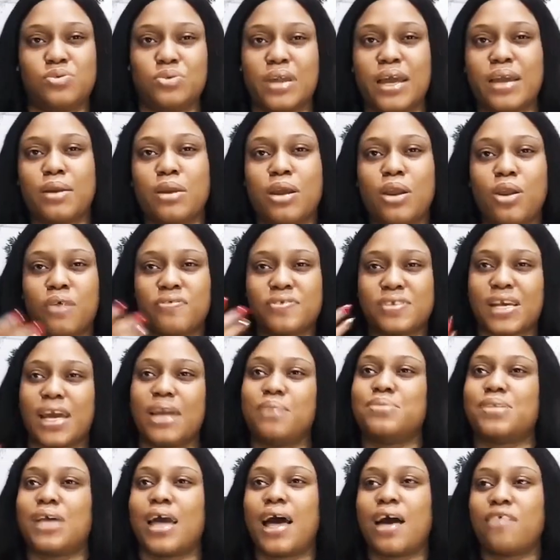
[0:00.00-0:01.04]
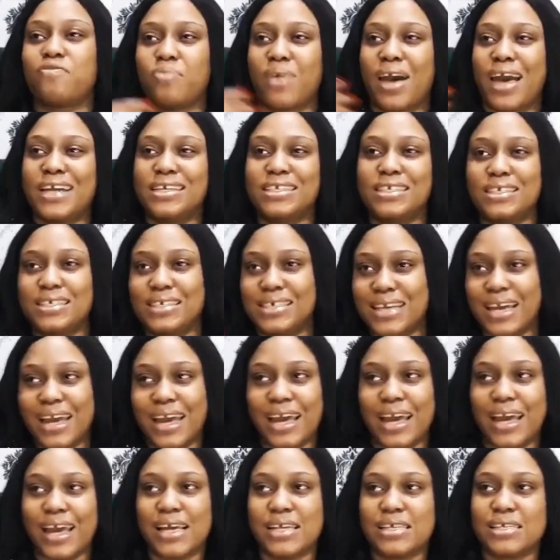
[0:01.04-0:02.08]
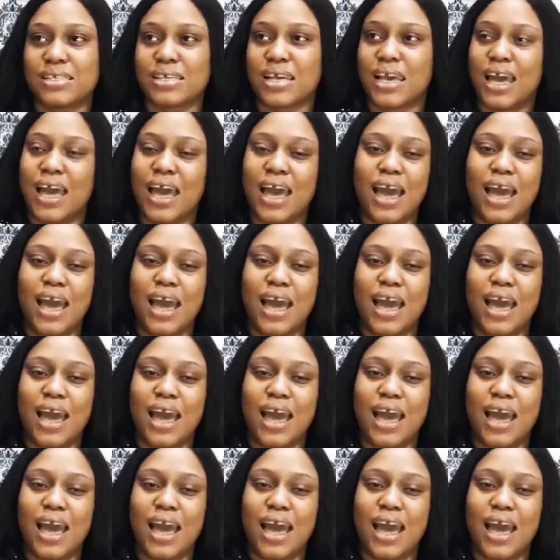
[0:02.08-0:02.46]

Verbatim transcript: Like a lot of times I have my ideas,